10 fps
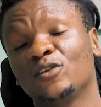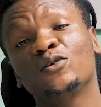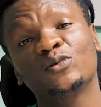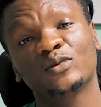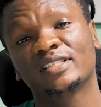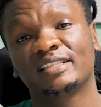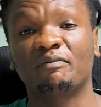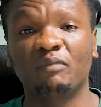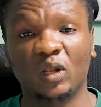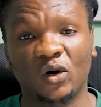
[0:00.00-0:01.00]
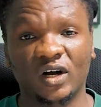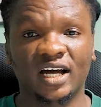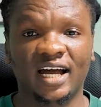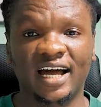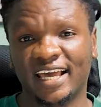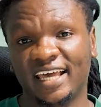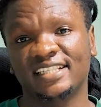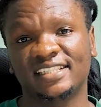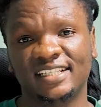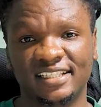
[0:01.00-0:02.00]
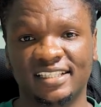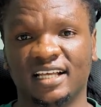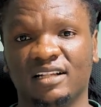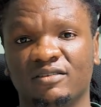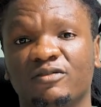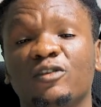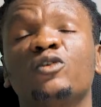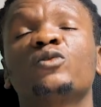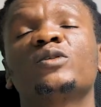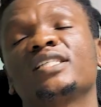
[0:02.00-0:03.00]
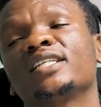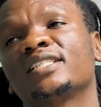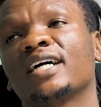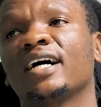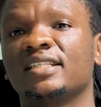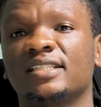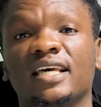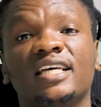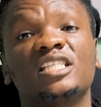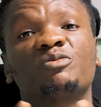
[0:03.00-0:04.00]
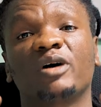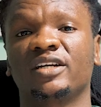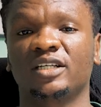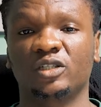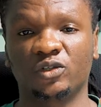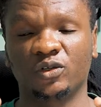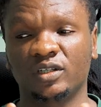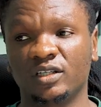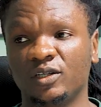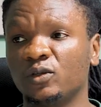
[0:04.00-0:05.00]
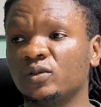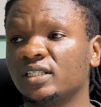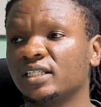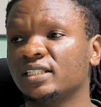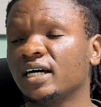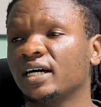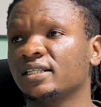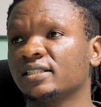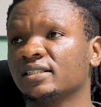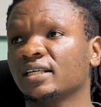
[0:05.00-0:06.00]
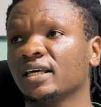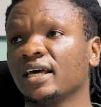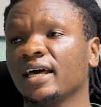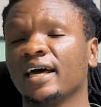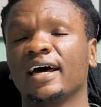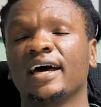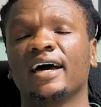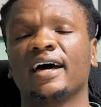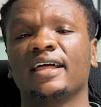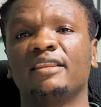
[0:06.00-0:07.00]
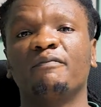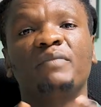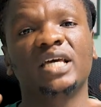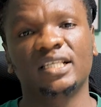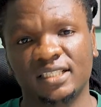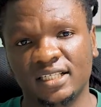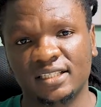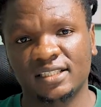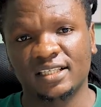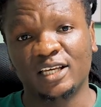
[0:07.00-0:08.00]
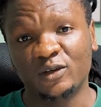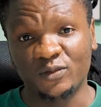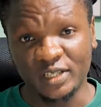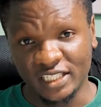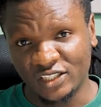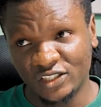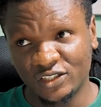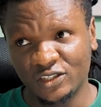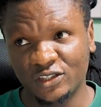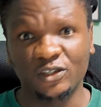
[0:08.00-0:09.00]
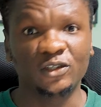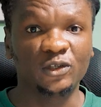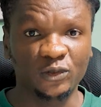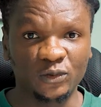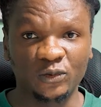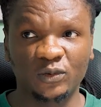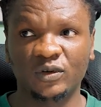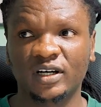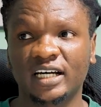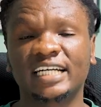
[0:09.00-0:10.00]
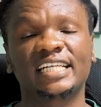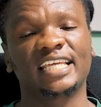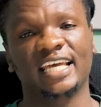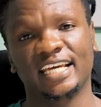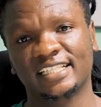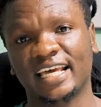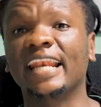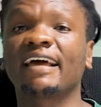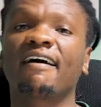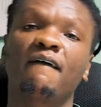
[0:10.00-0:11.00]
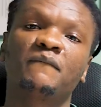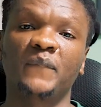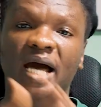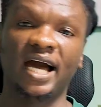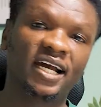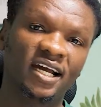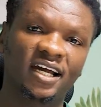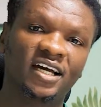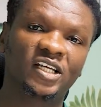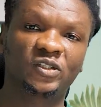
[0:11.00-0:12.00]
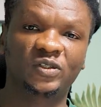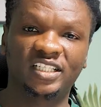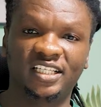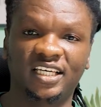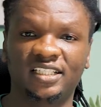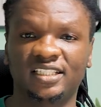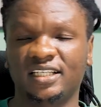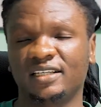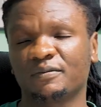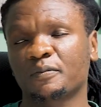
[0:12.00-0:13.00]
use the block against itself use it as inspiration use it as the basis in which you create and come back to creating